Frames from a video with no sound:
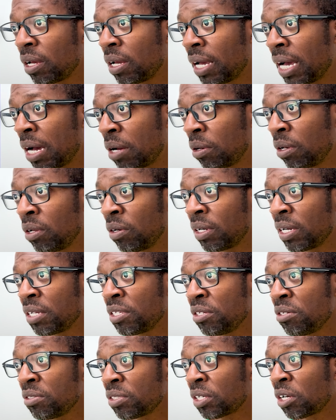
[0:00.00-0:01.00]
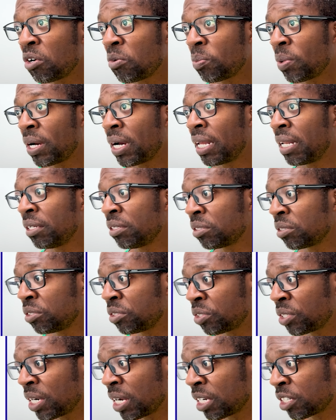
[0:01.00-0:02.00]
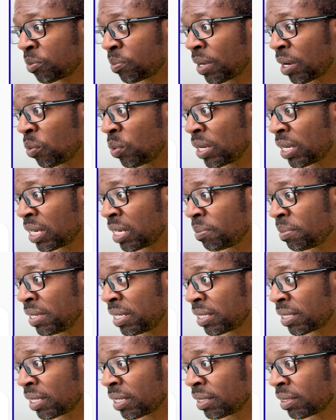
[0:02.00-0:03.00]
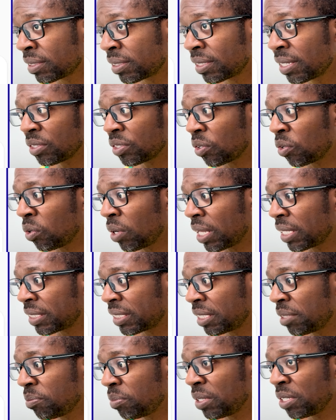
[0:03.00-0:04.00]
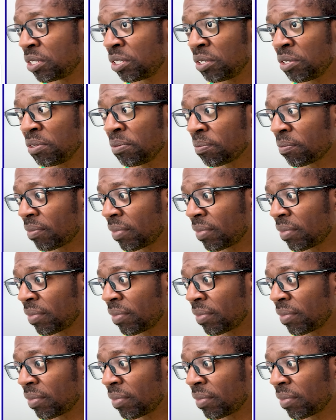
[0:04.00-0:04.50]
Outlook and use Copilot to triage my weekly meetings. So all I simply do